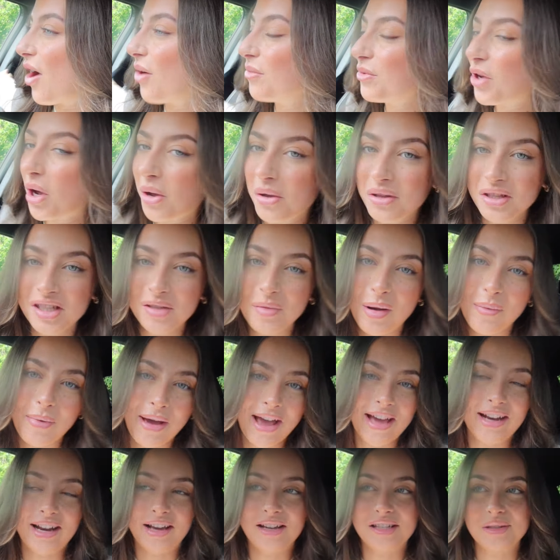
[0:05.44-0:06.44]
I'm going to
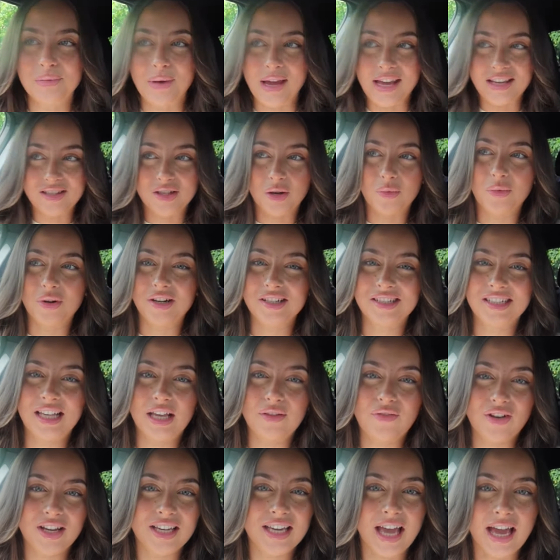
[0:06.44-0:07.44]
Marbella next week, so I want to see
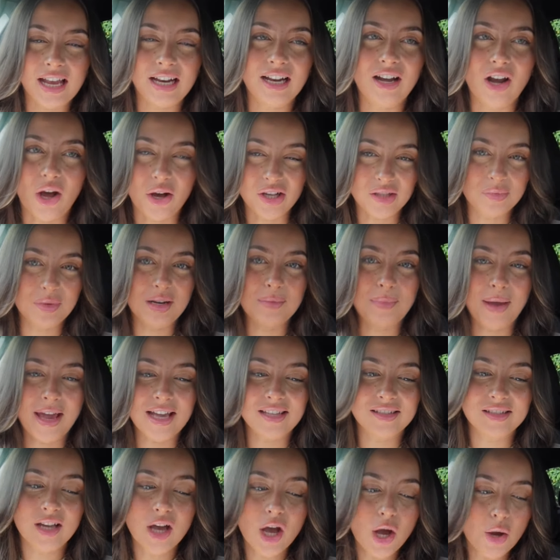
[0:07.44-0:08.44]
if I can get any last minute
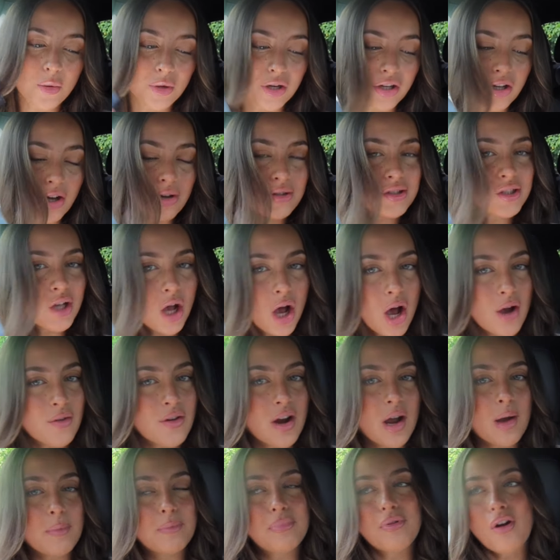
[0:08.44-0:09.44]
bits. I'm going to go
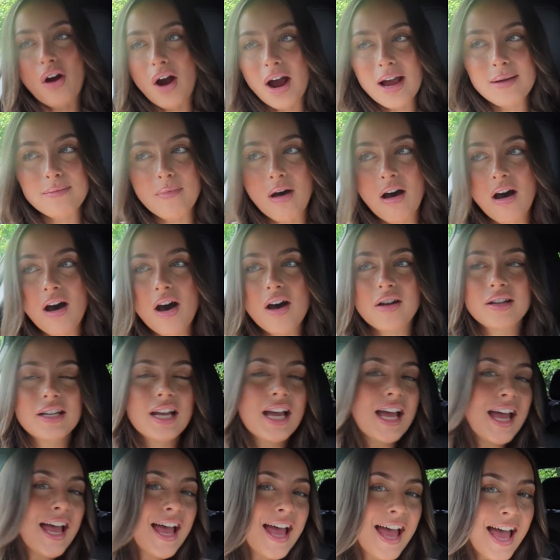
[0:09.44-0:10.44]
Zara, Primark,
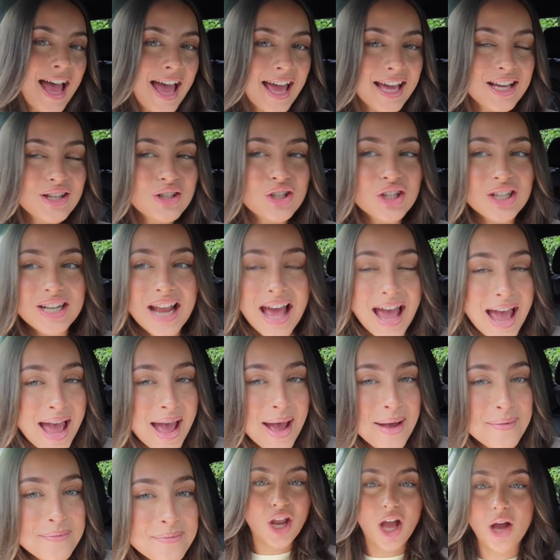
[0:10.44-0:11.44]

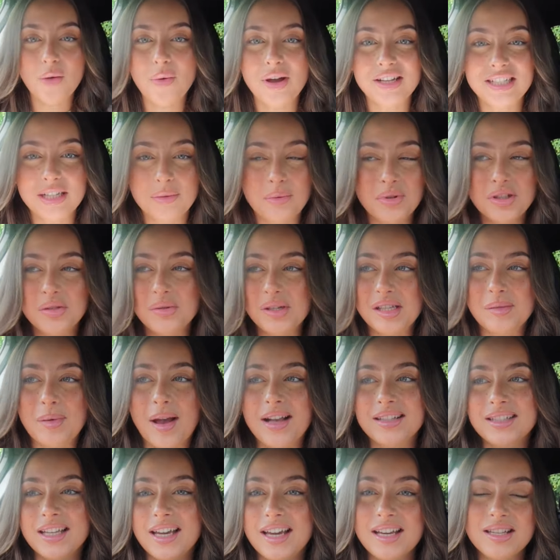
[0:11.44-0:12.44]
H&M. No idea what to
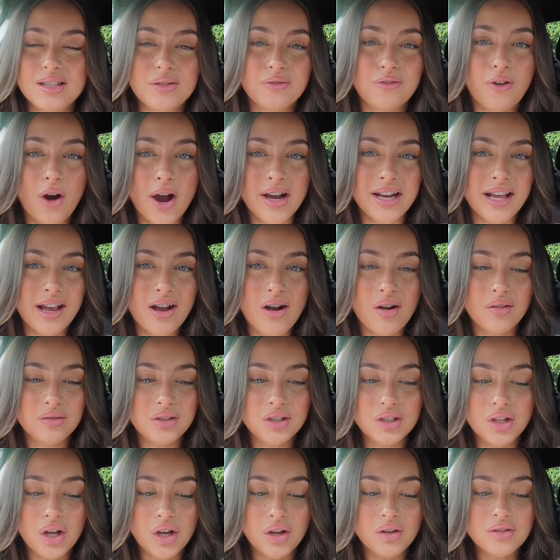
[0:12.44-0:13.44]
expect. It is a Friday
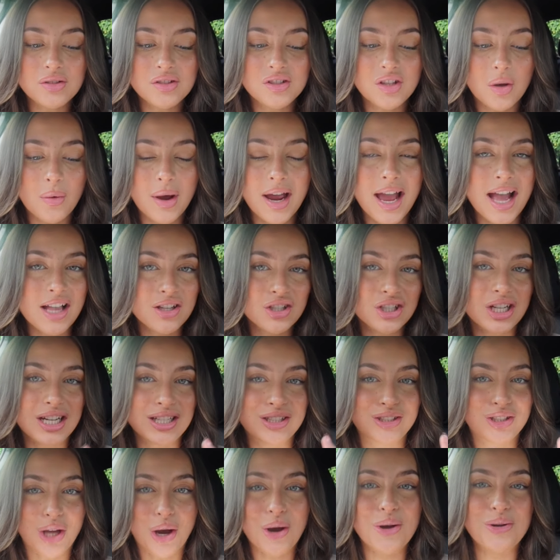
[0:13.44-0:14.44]
afternoon, so I
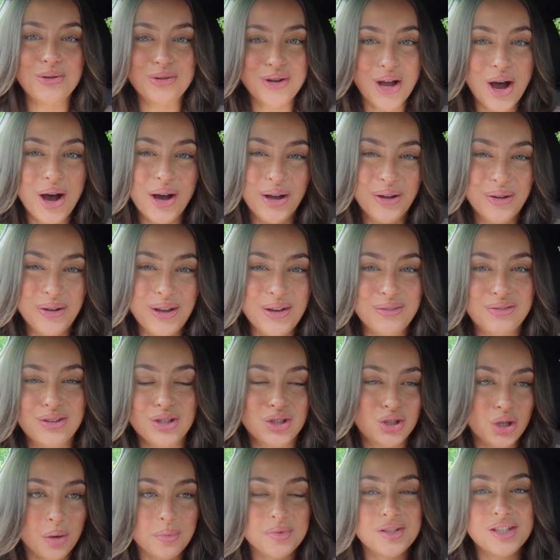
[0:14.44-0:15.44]
actually don't know if the
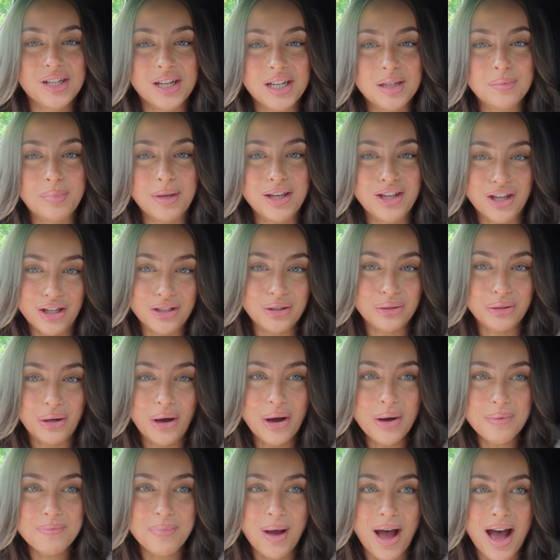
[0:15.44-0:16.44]
shops are going to be good or
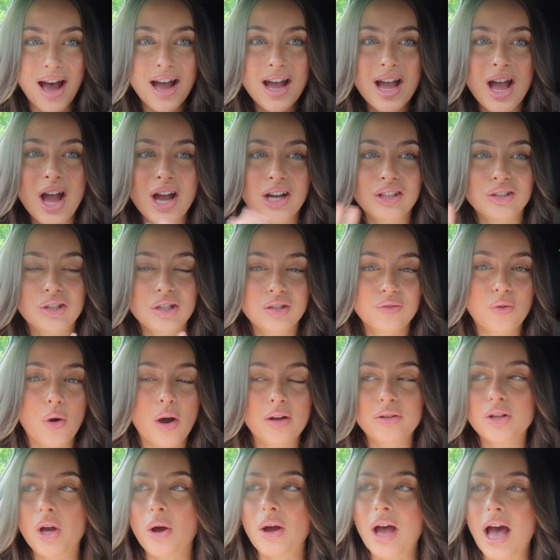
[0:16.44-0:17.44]
not, but just thought
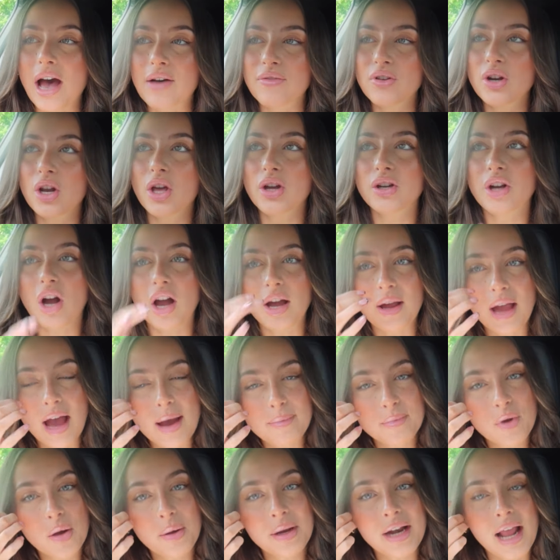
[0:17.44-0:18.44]
I'd go have a look. I
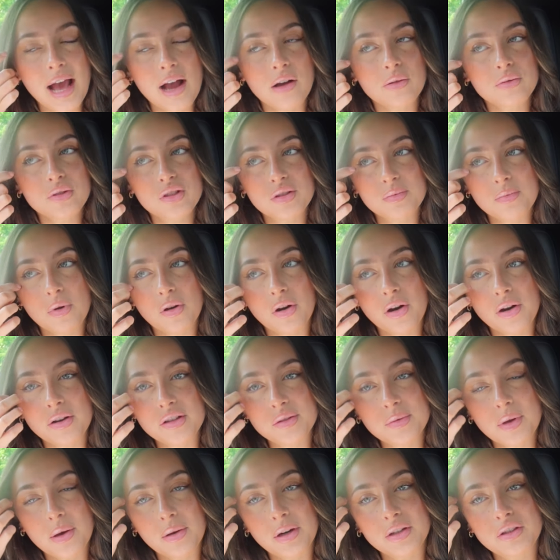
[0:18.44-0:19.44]
am going out tomorrow
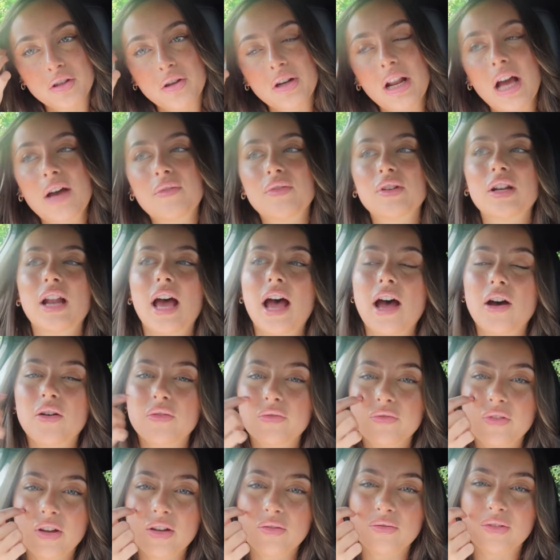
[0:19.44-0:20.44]
as well, and I don't have an
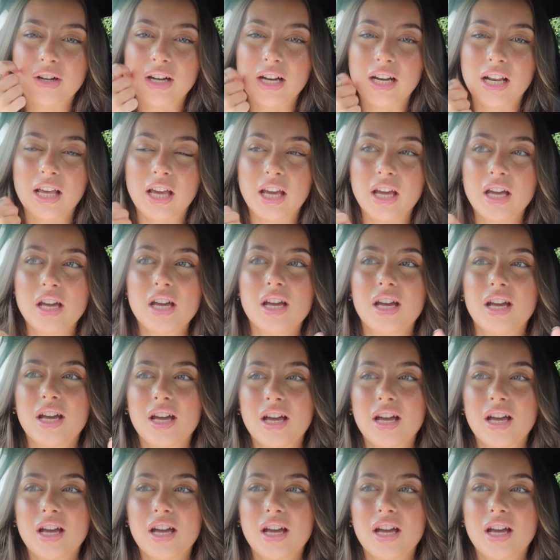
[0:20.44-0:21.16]
outfit really